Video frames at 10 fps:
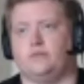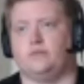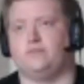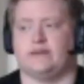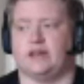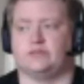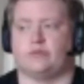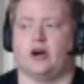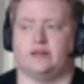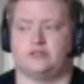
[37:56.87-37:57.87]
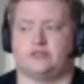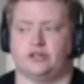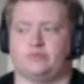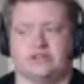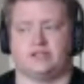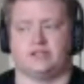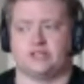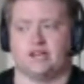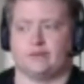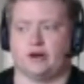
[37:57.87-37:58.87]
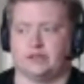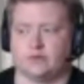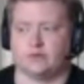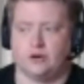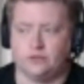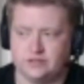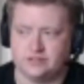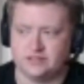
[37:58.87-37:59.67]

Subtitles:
think he's 10 meters behind him, so he's basically staying behind as well.